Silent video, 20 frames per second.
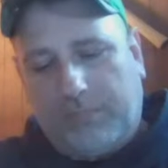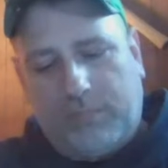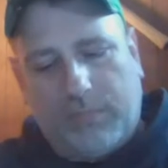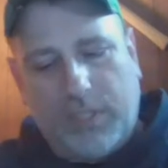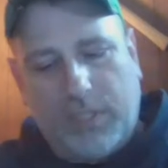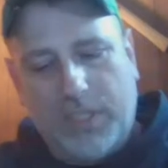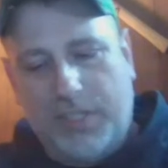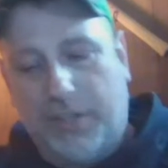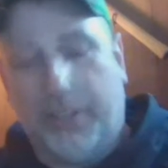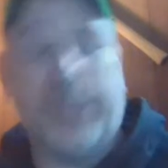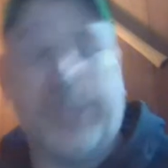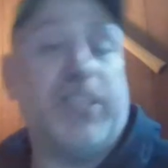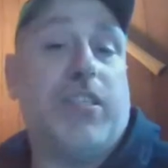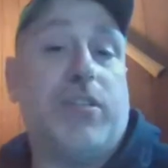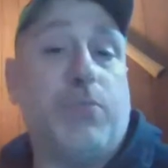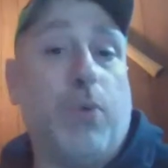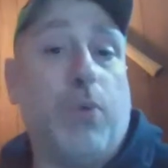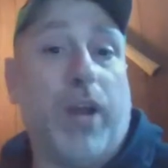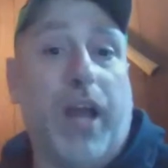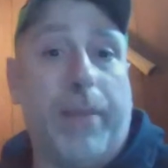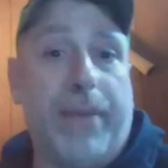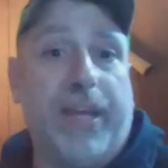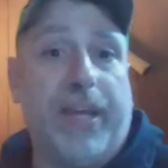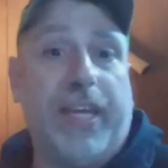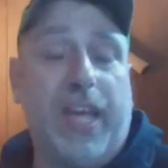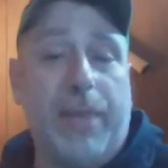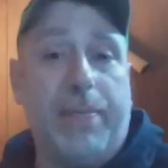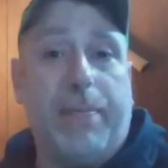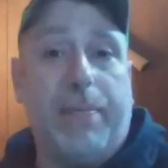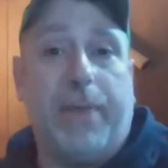So this is what I've been
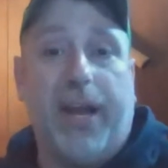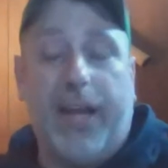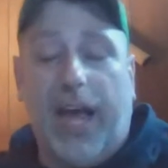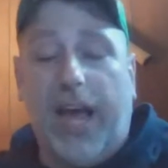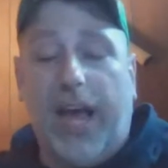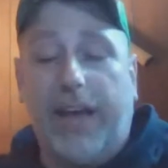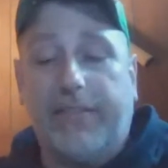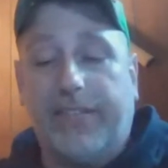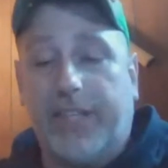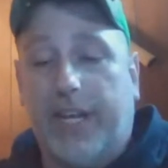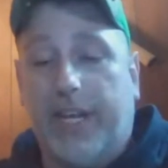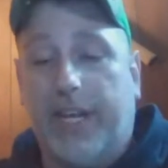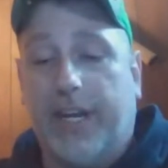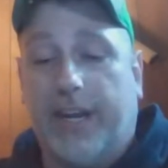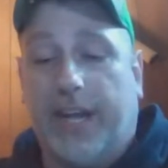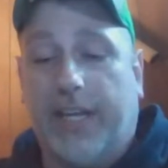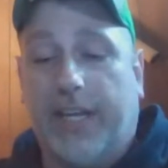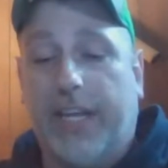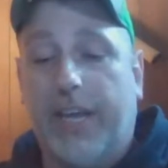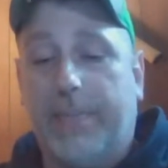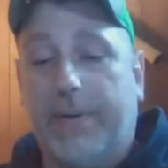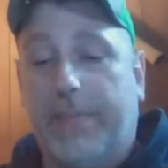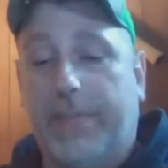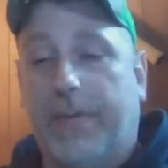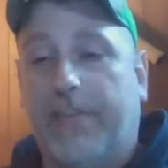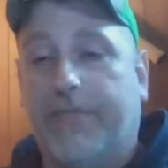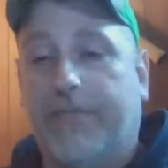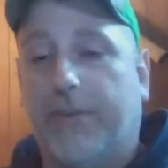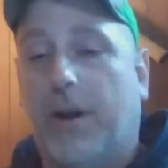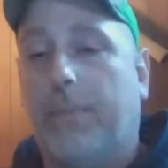keeping my knives in, and I keep it in
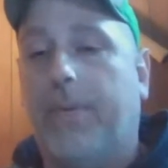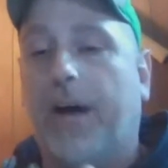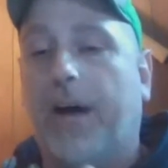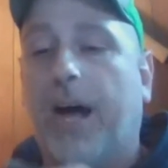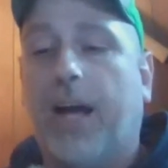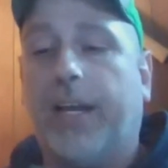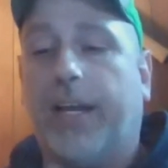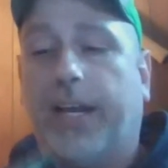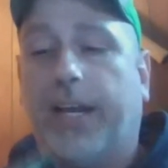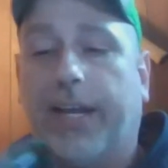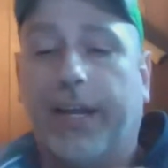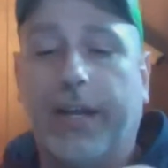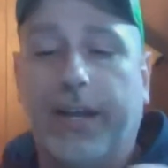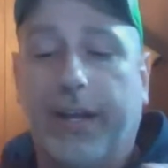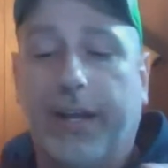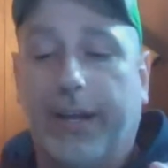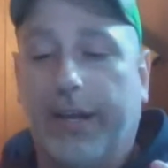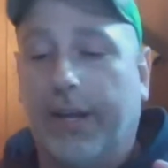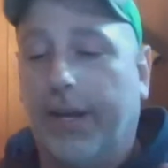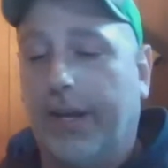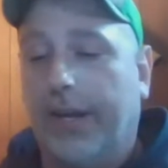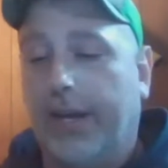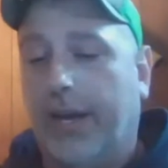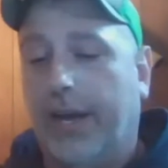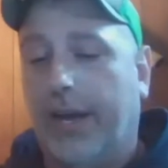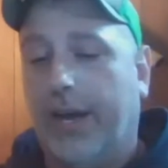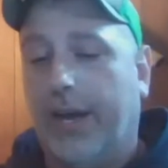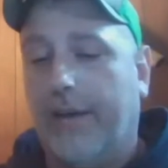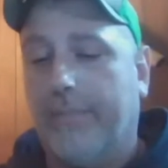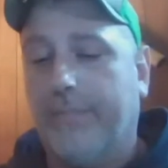my front pocket.
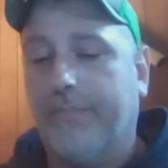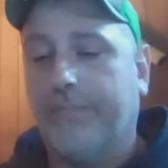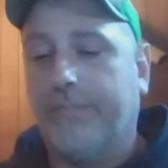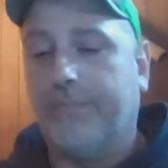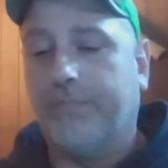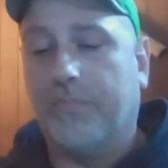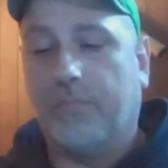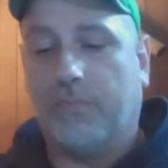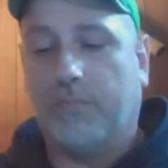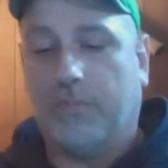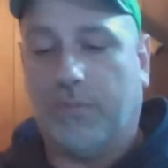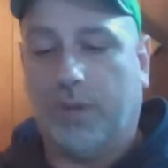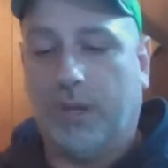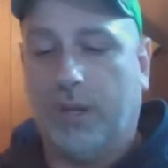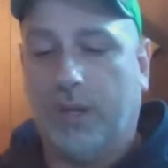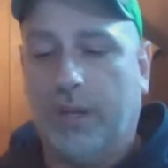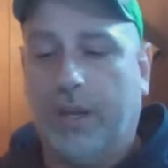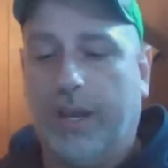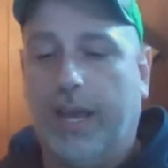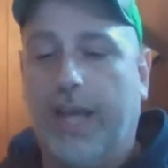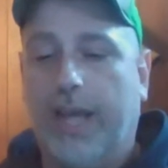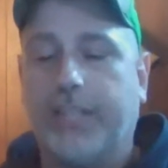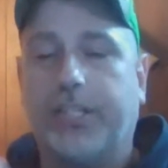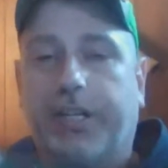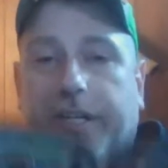As you